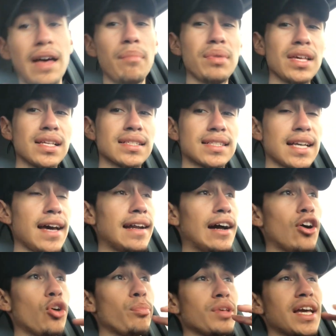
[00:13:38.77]
That being said,
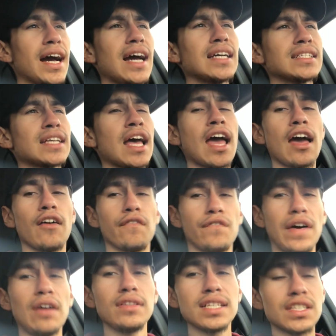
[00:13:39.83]
I hope you guys
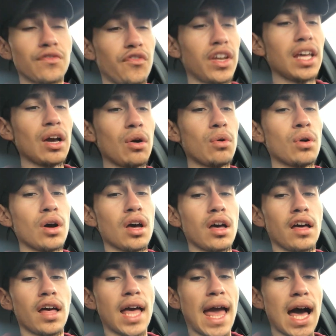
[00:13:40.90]
found this video
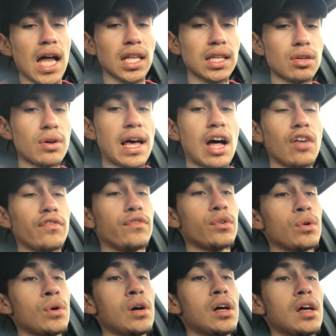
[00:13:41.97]
a little
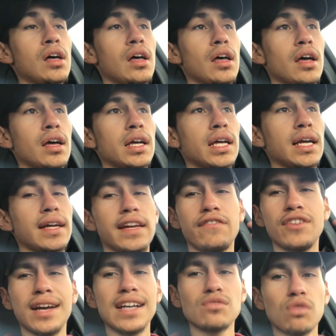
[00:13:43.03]
helpful.
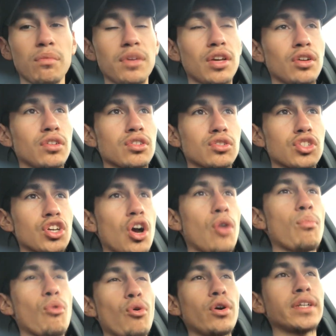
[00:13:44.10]
If you guys want me to
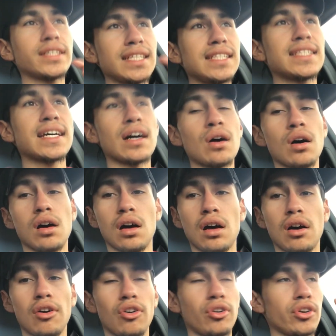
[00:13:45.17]
go more in detail,
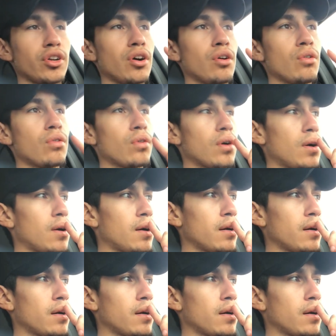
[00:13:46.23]
you know,